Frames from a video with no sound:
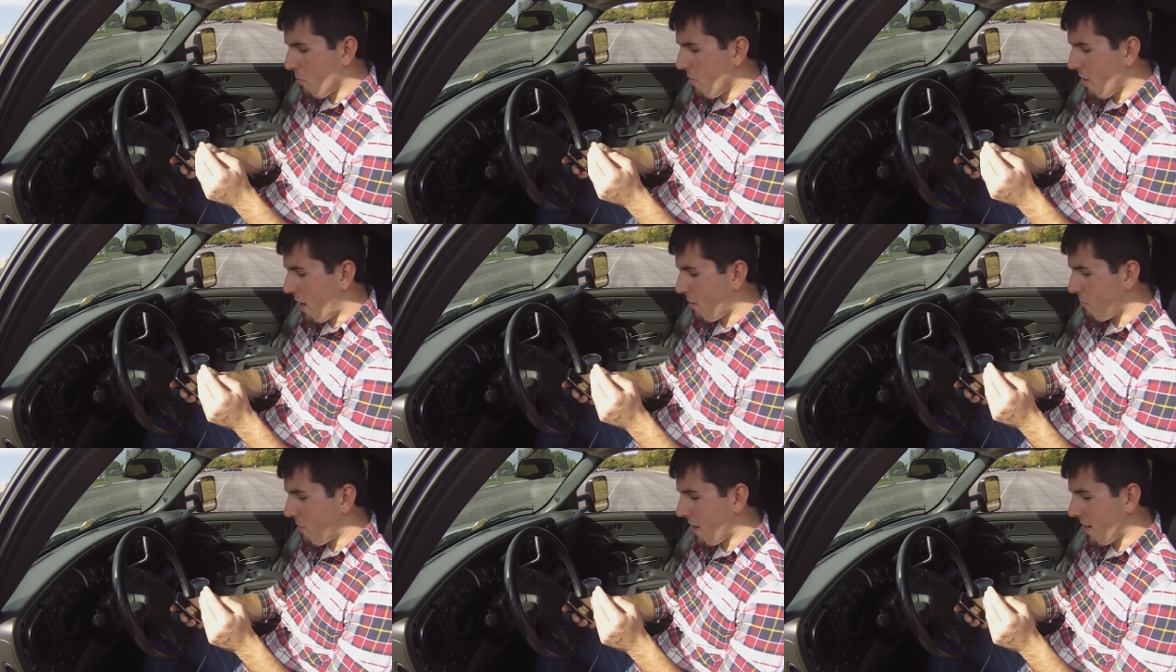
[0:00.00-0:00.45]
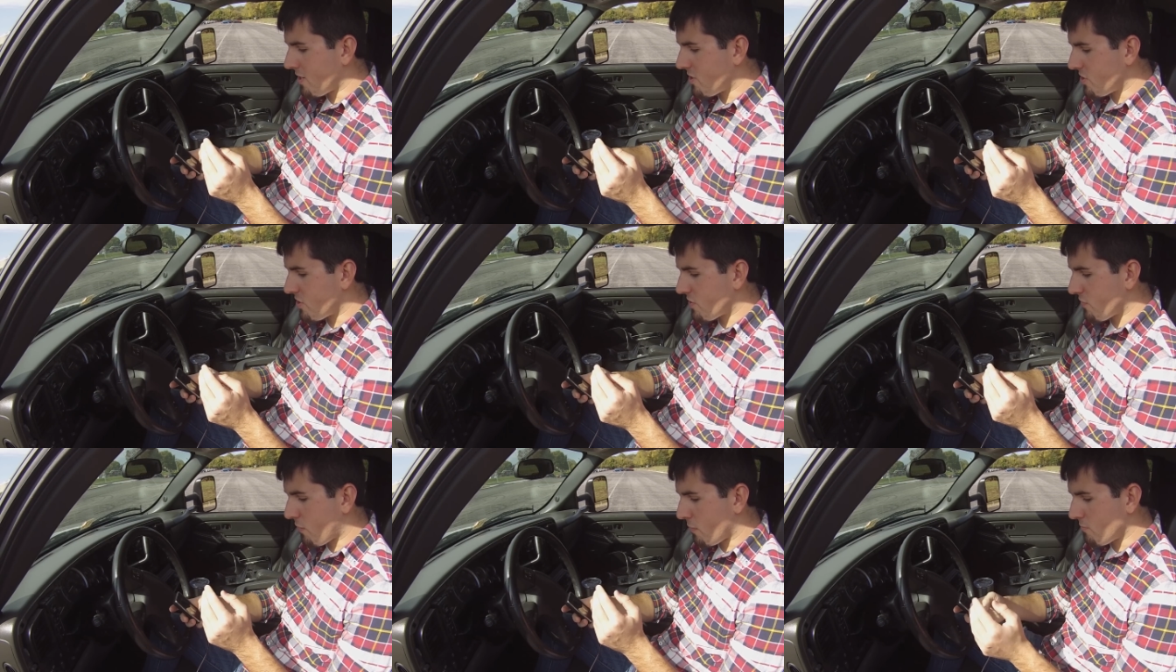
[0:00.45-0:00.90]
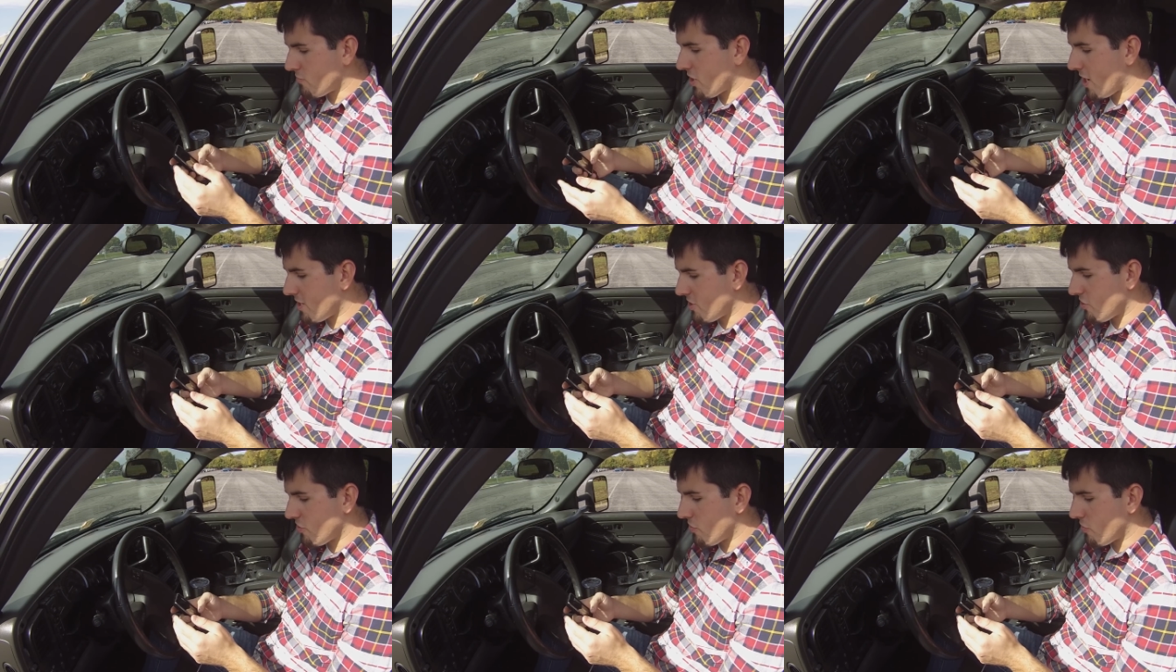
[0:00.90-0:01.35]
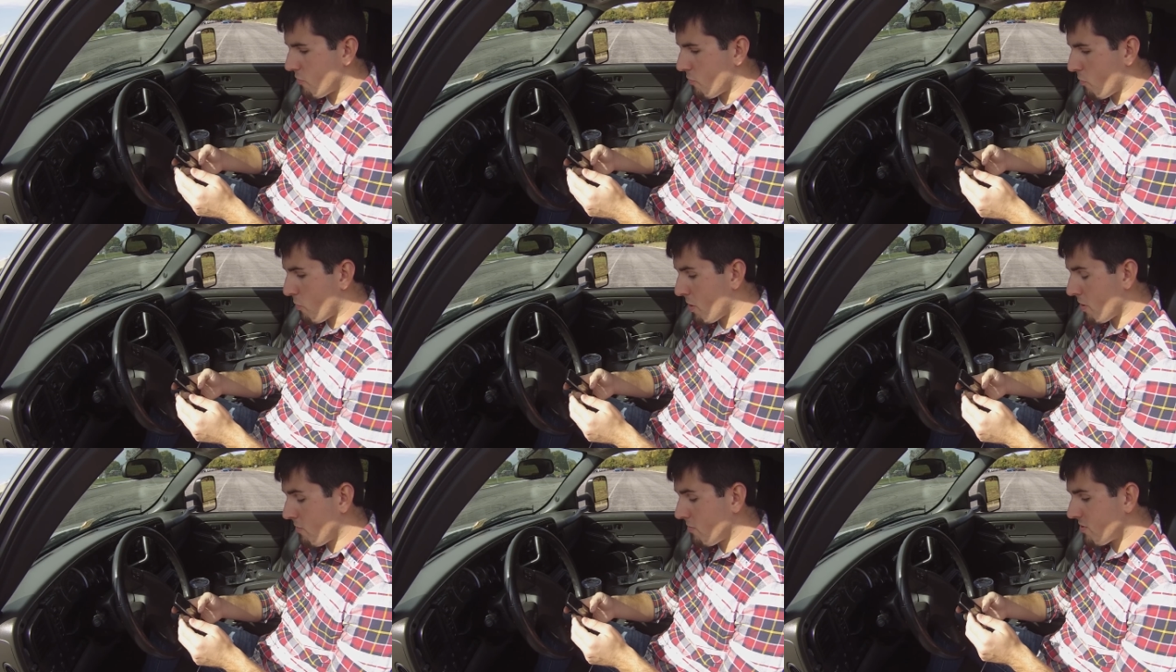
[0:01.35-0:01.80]
That ranges from changing your
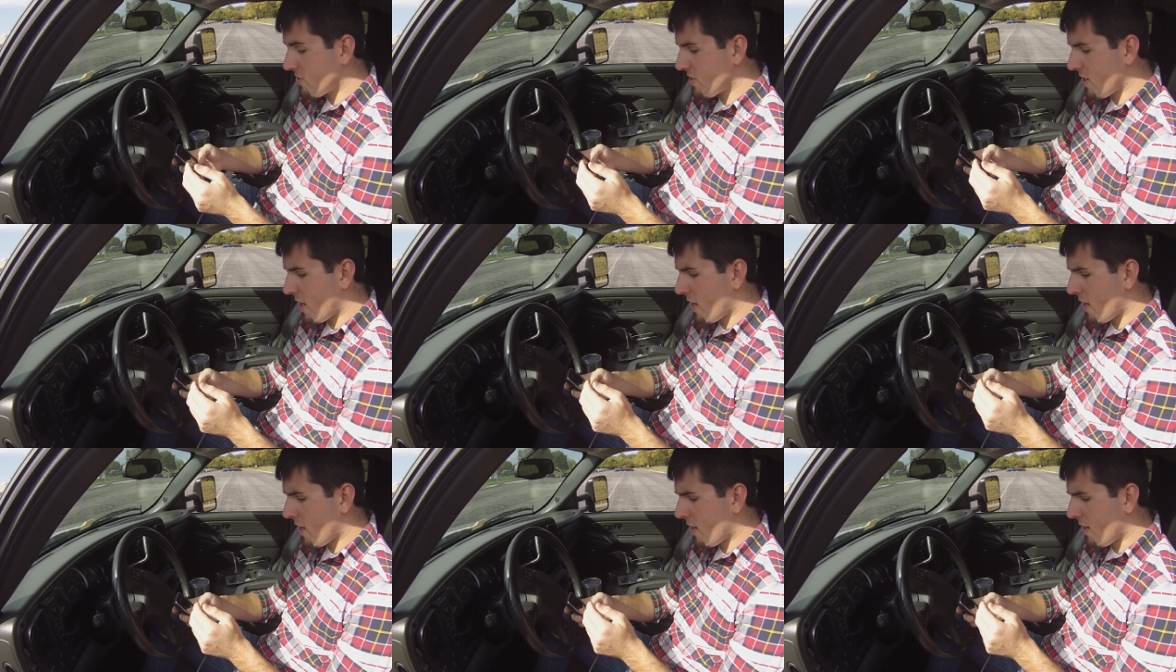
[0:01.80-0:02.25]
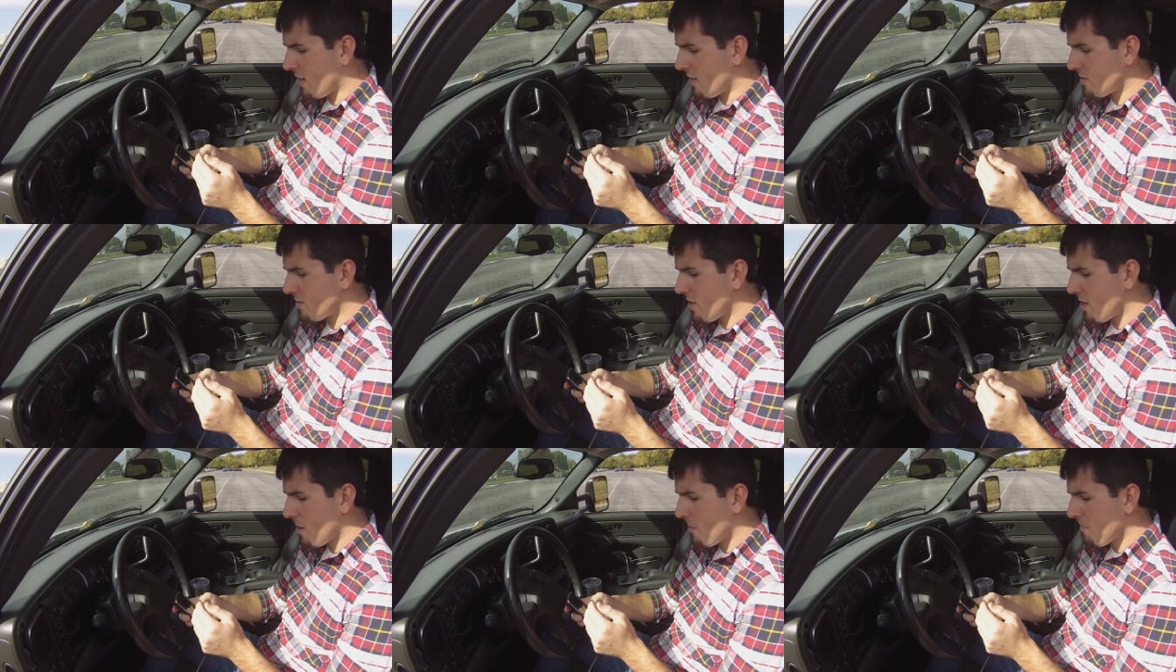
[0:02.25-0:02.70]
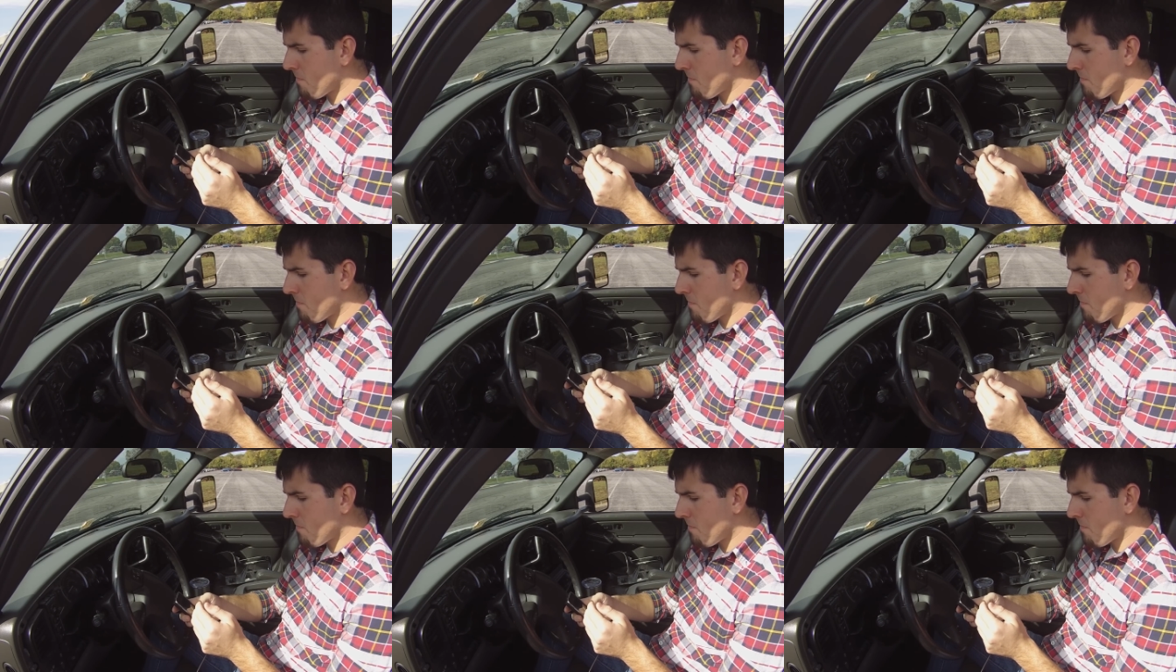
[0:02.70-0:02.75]
wheel size,